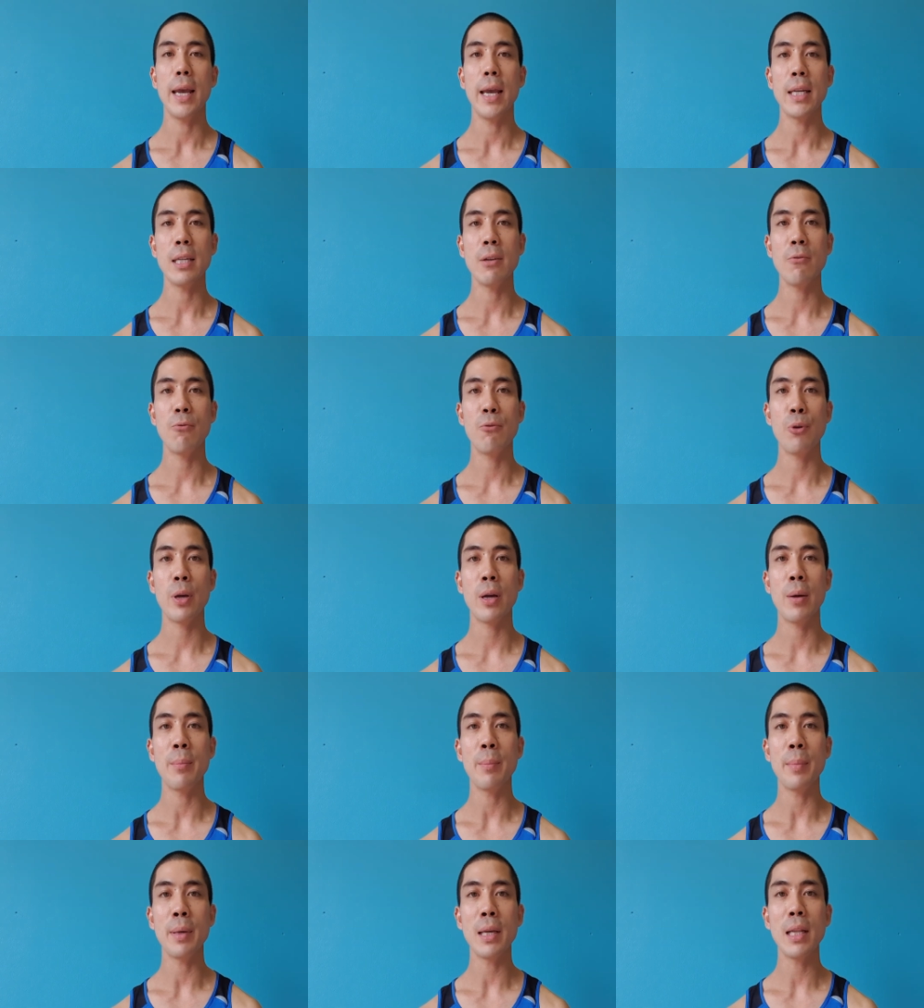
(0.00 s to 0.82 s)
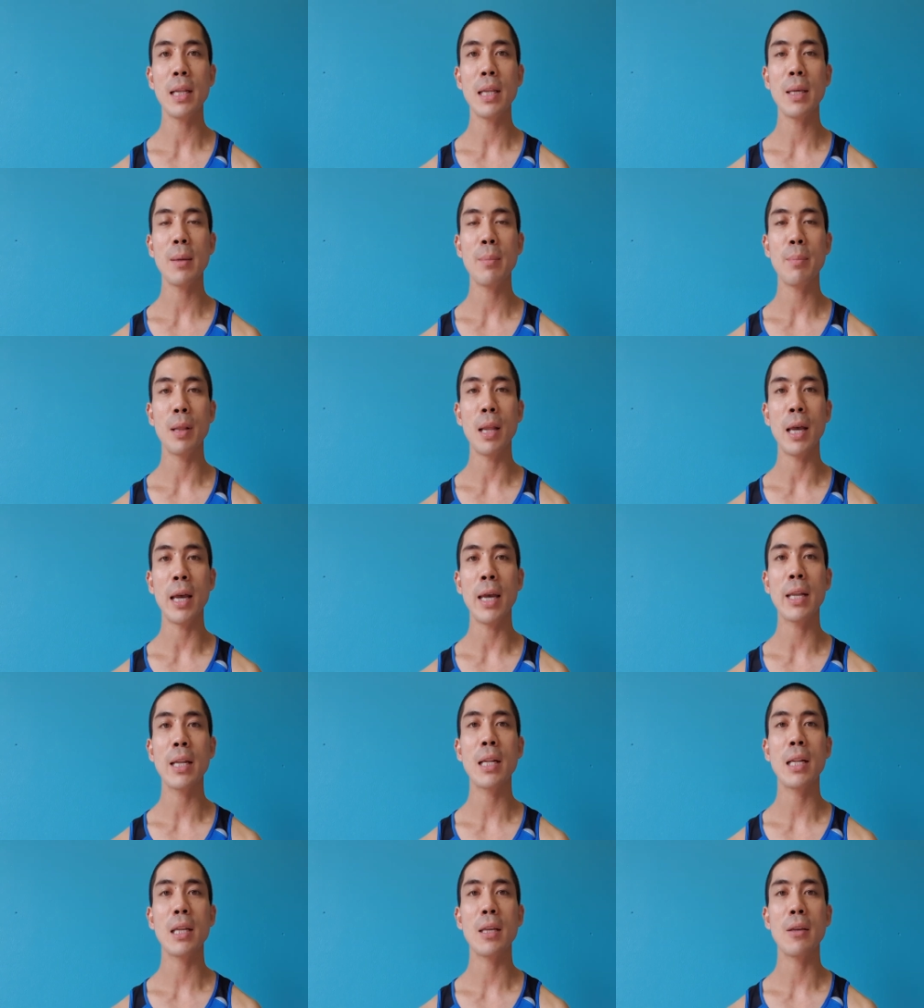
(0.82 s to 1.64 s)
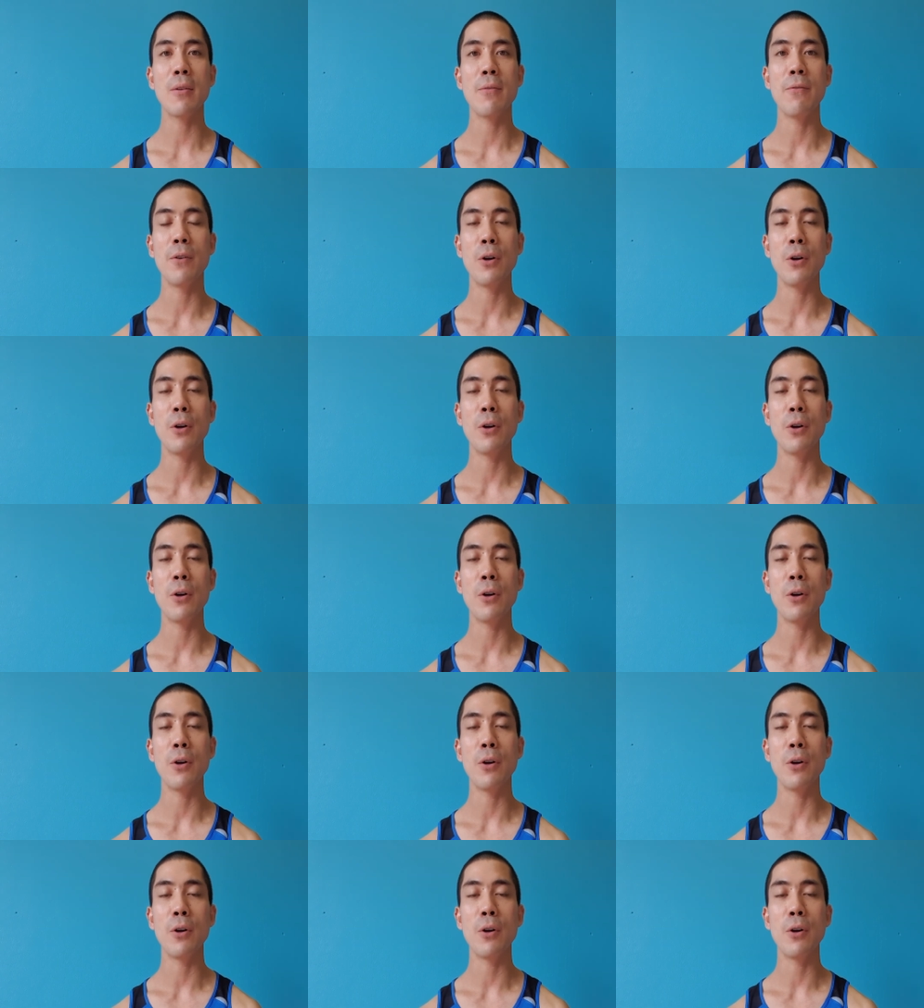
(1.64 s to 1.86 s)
And if we are merely blindly